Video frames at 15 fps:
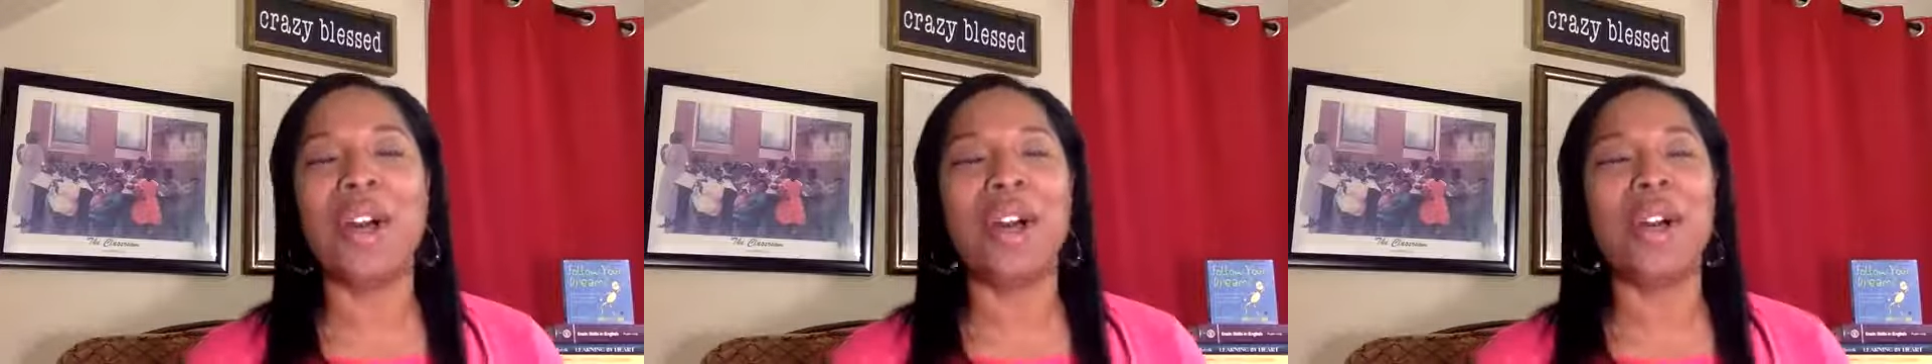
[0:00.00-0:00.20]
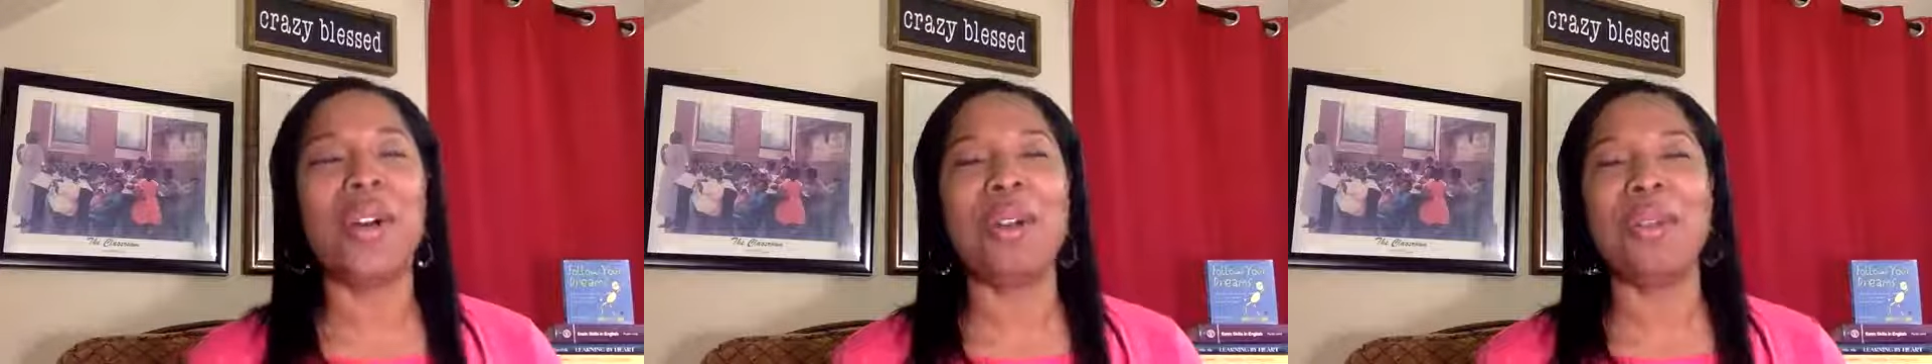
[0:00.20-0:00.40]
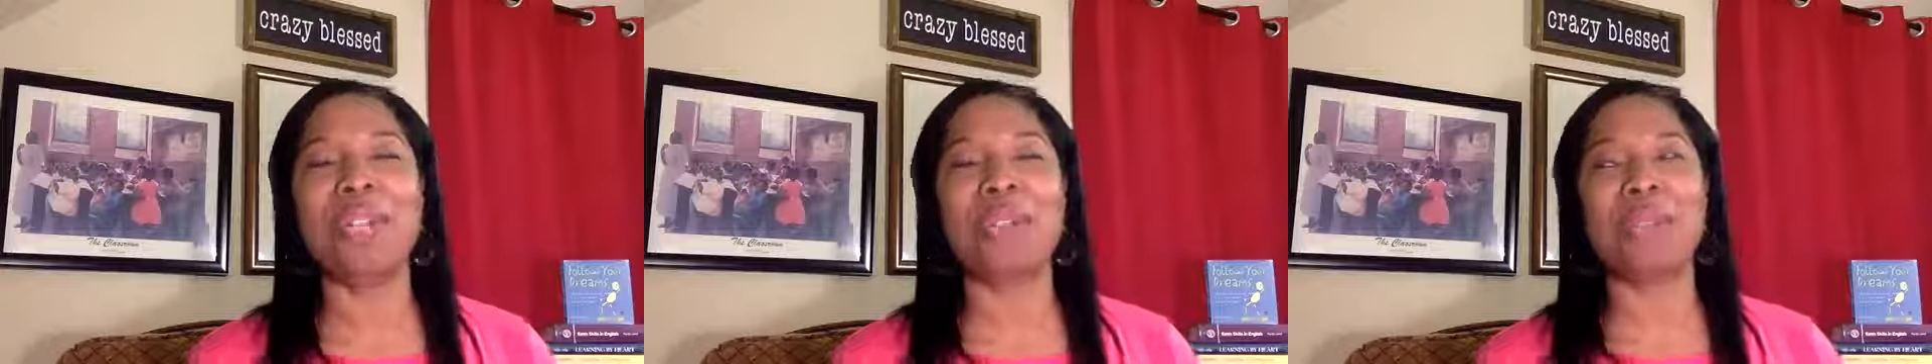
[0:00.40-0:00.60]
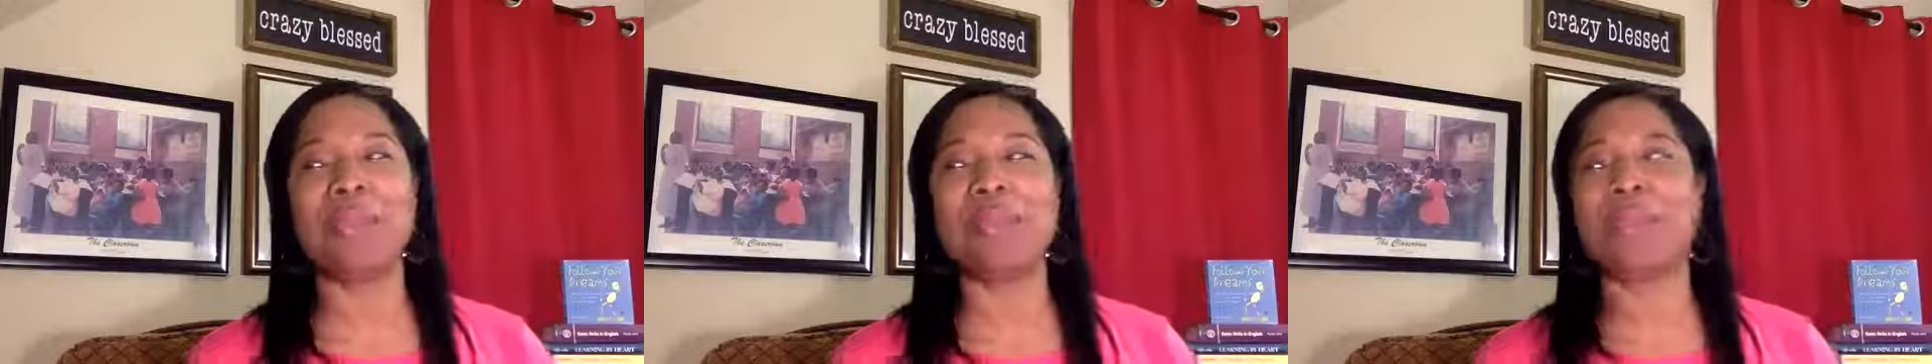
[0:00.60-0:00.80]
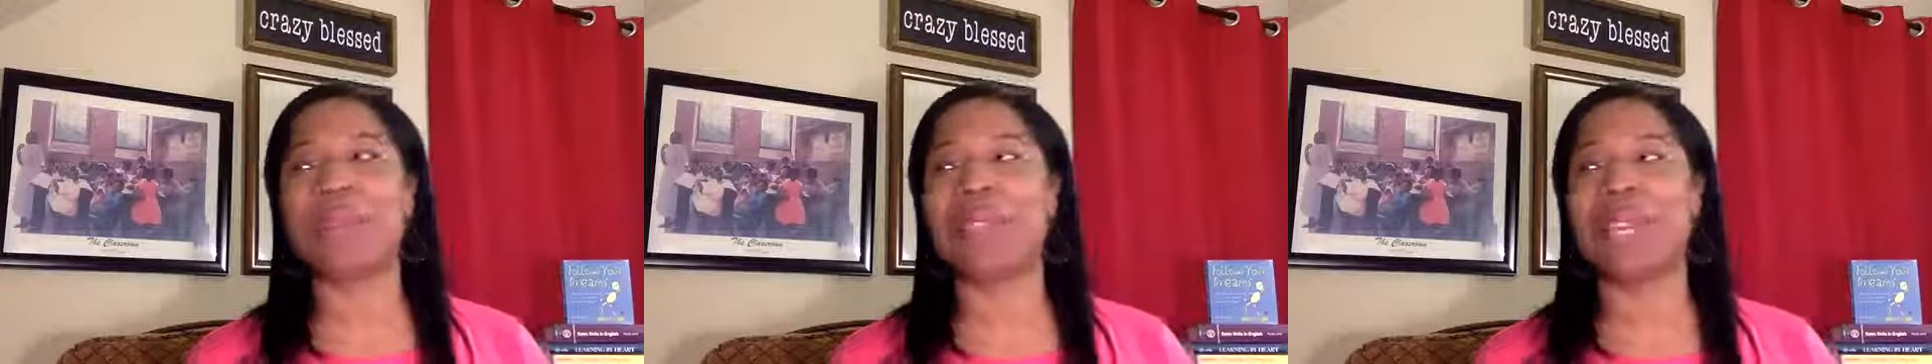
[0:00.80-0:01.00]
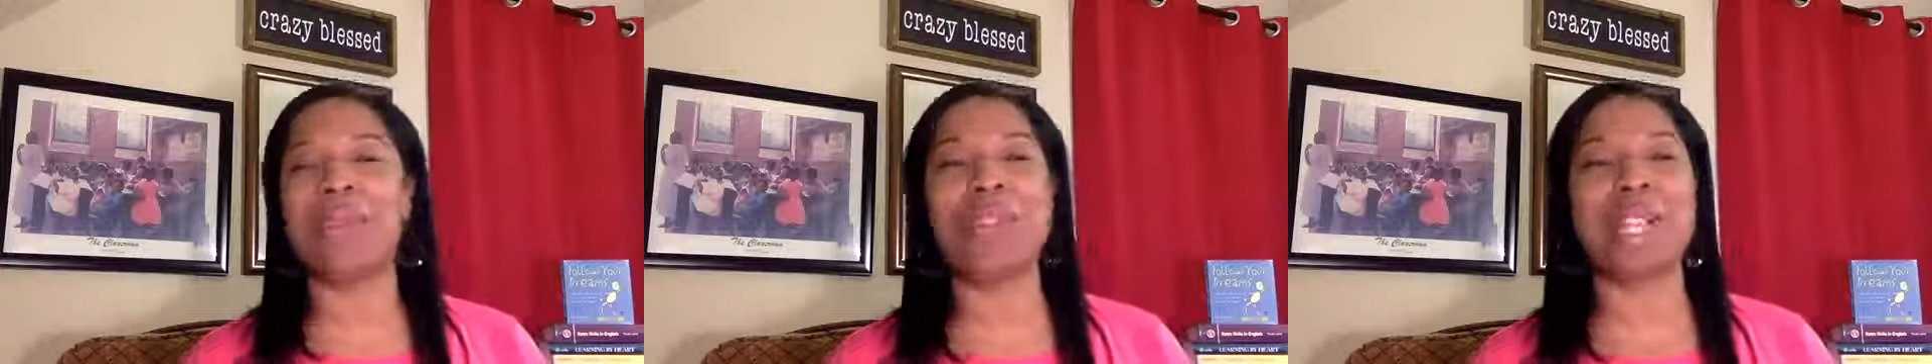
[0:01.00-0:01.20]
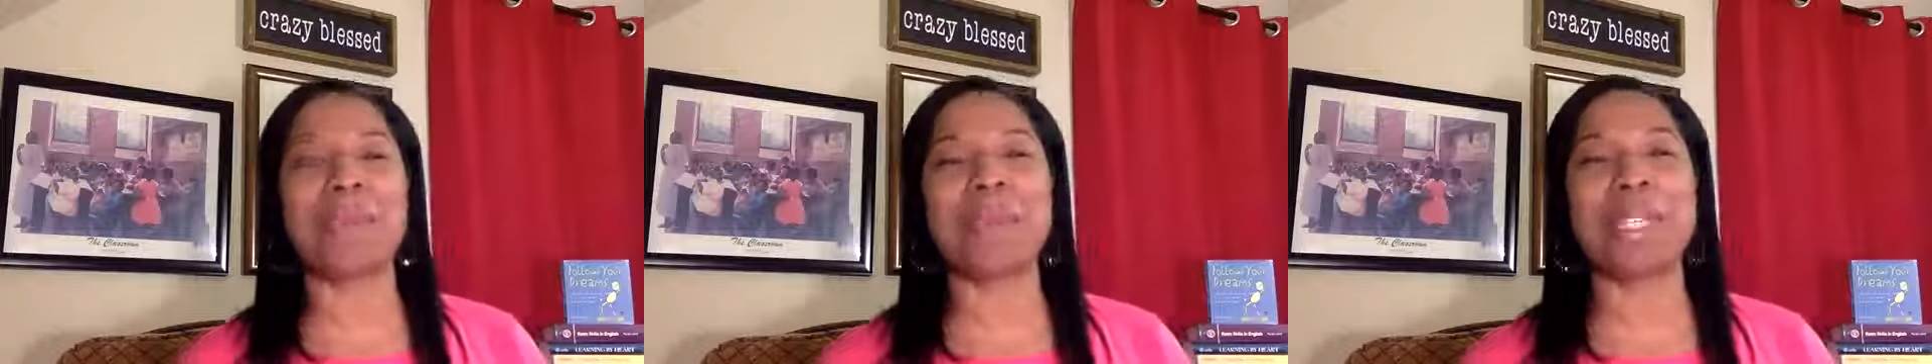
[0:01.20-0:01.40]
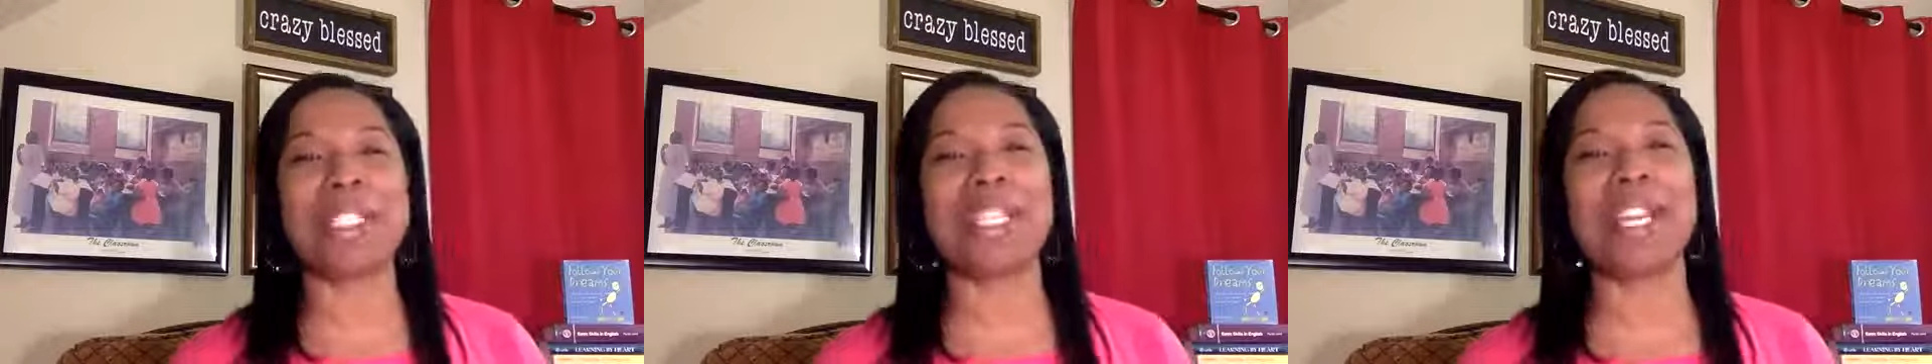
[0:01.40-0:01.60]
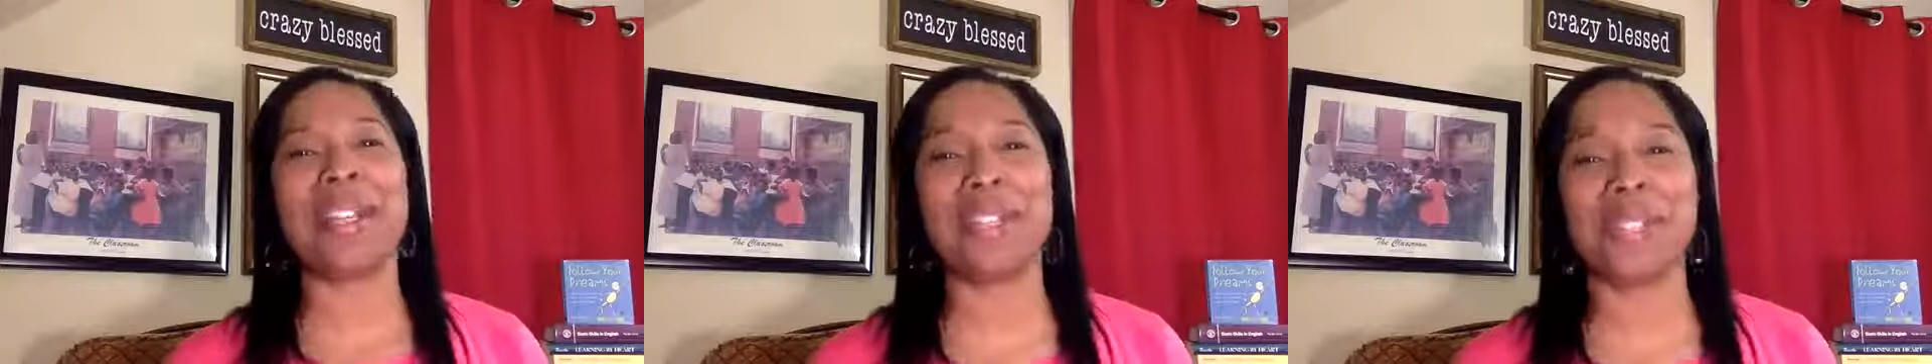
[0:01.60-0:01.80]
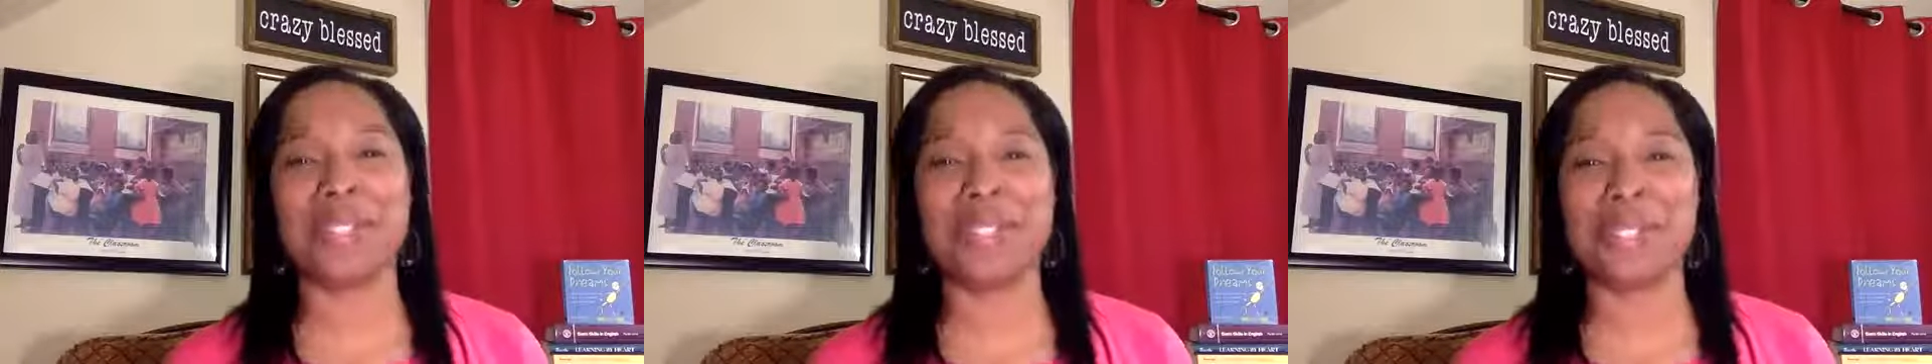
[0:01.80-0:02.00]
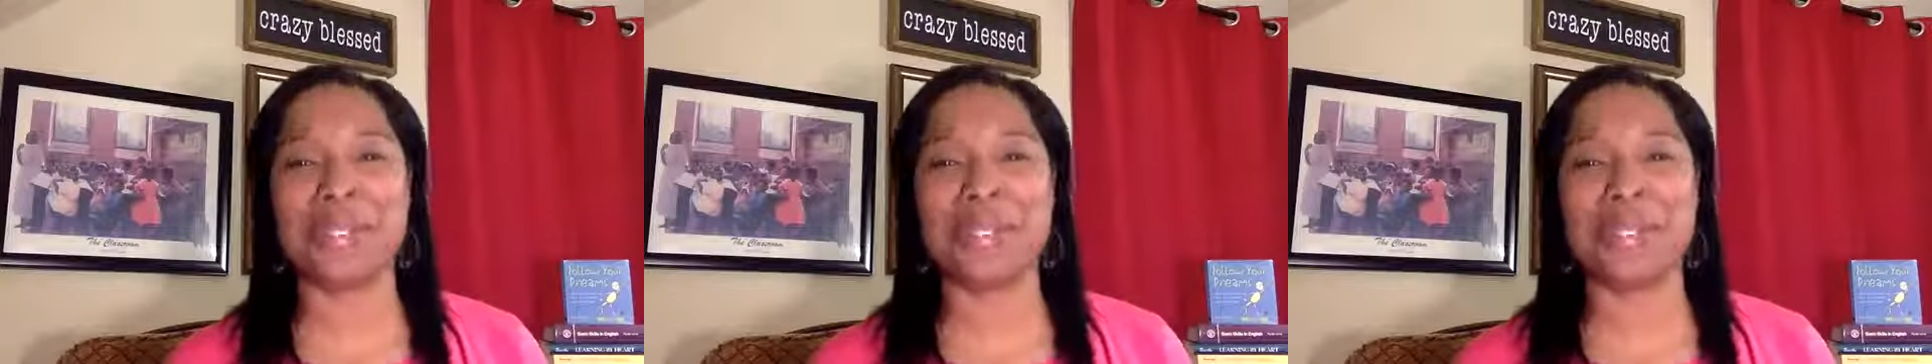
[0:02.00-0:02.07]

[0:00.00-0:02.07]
oh, I want to work at McDonald's,